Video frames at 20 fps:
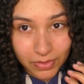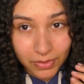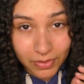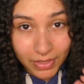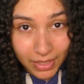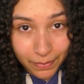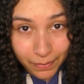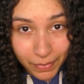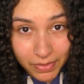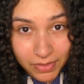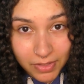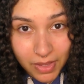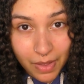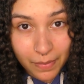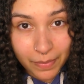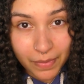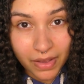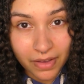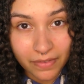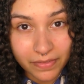So keep on
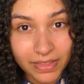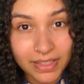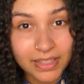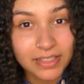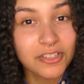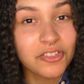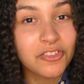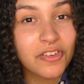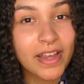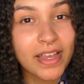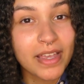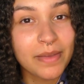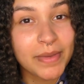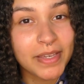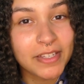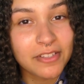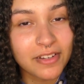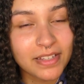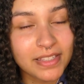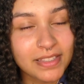top of the litter tray,
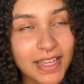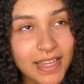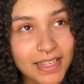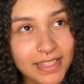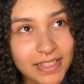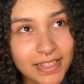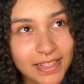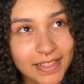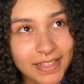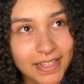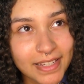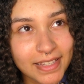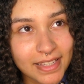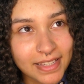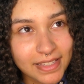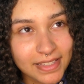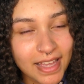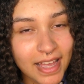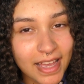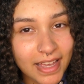make sure it's nice and clean
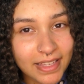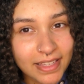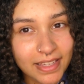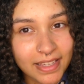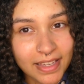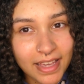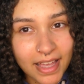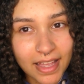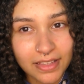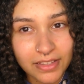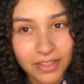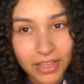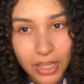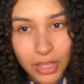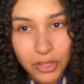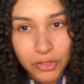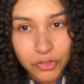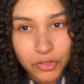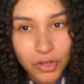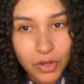and tidy, and
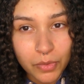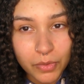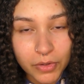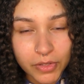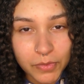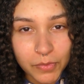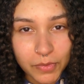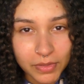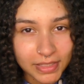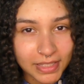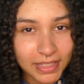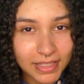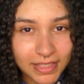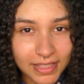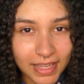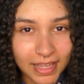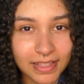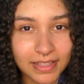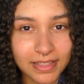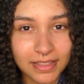no unwanted
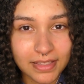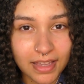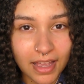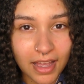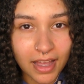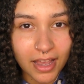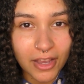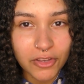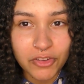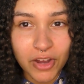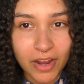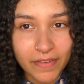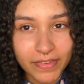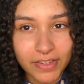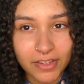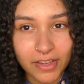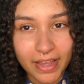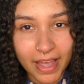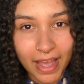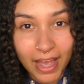scents are
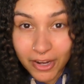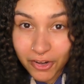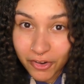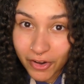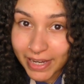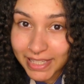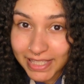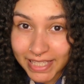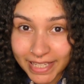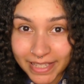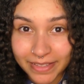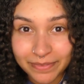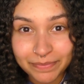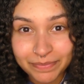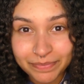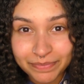driving your cat crazy.